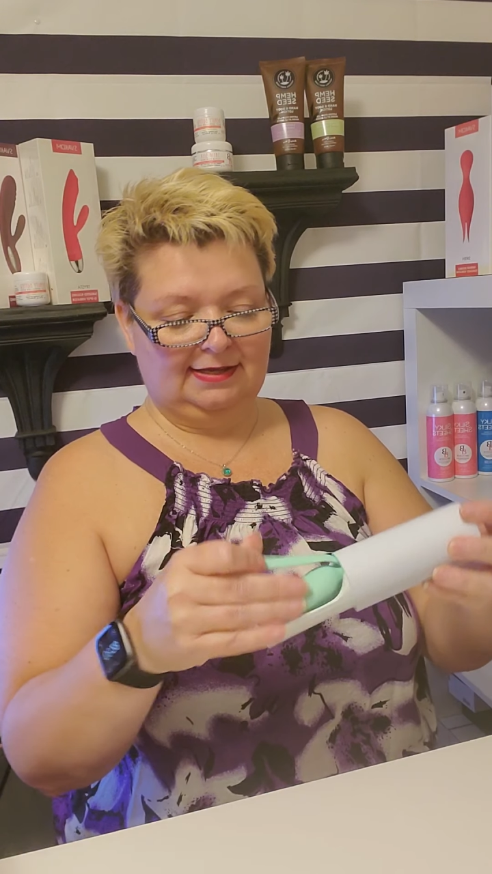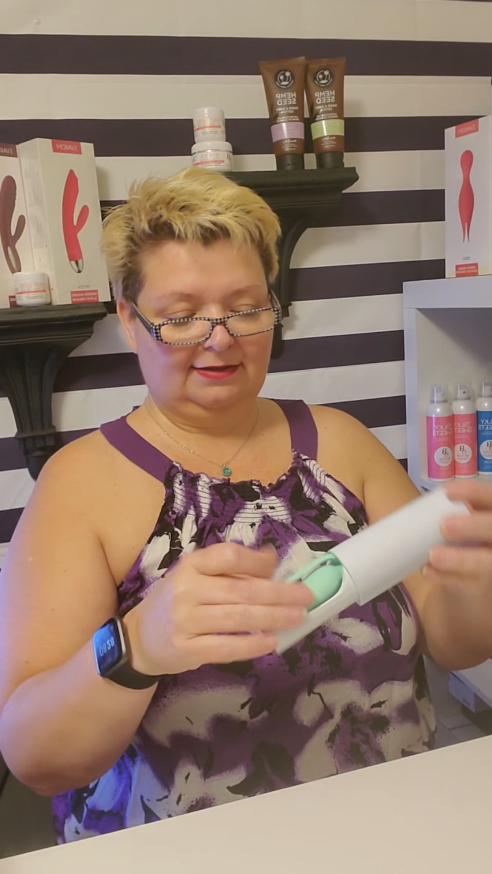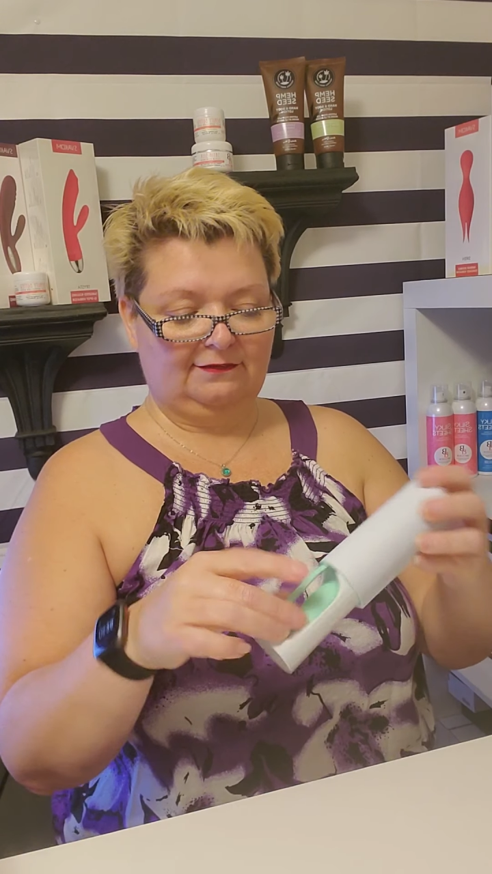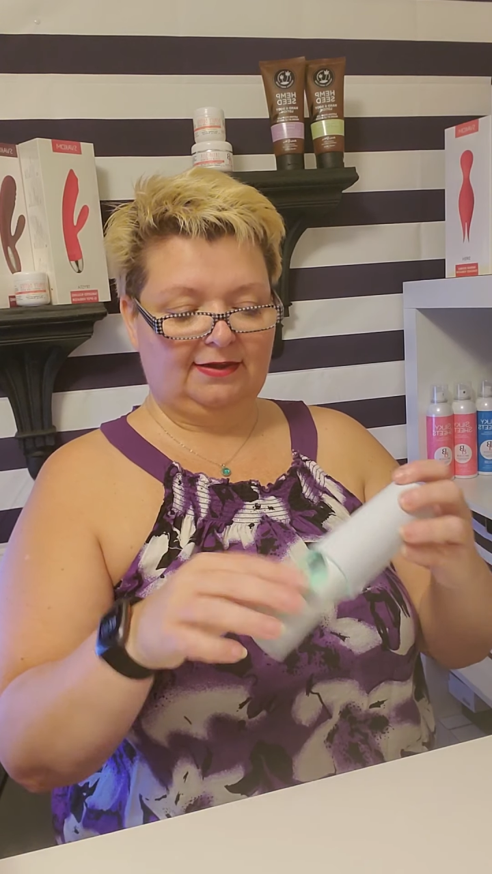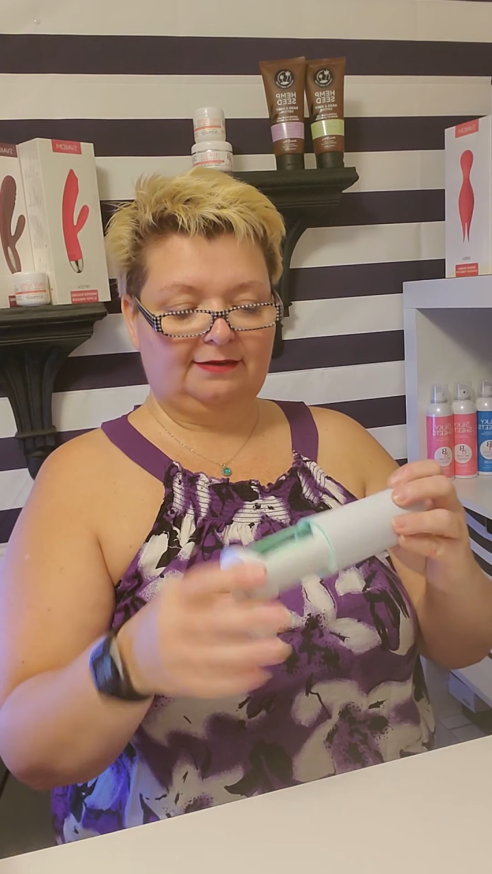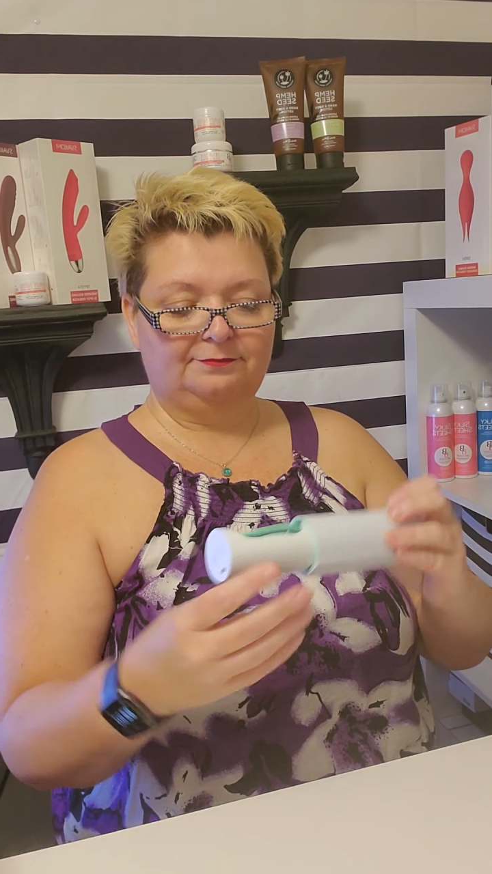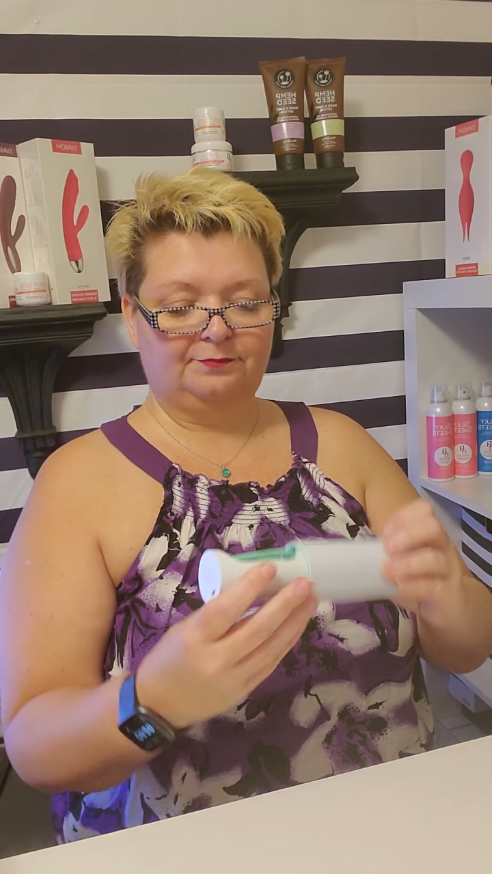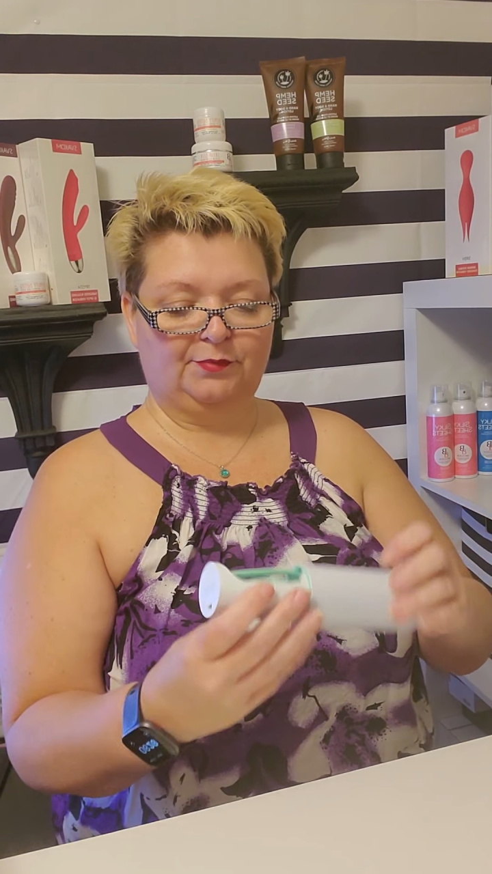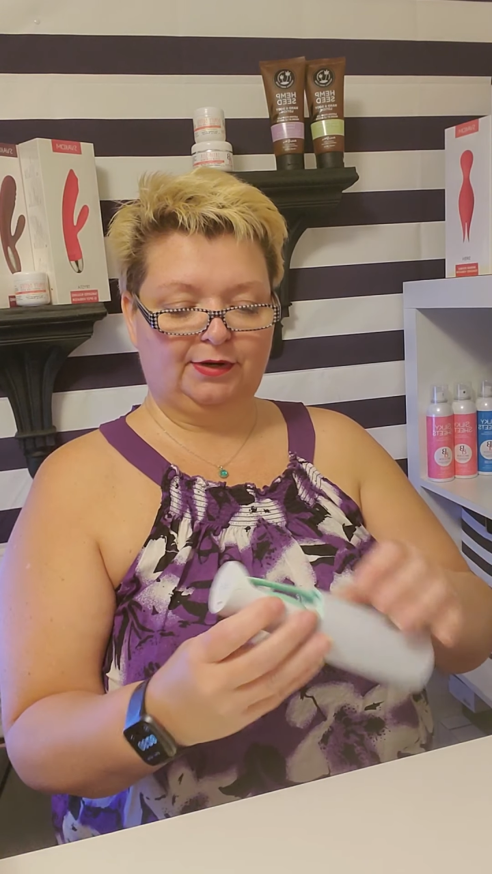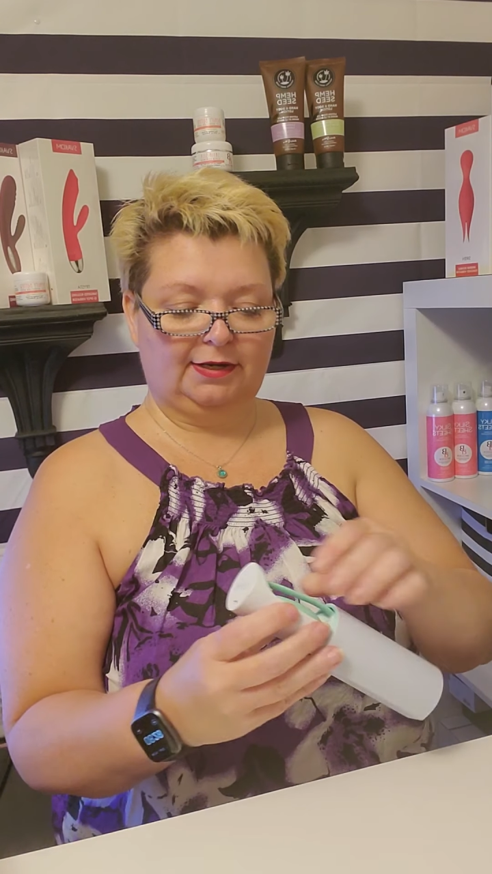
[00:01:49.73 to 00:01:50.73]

Okay, we're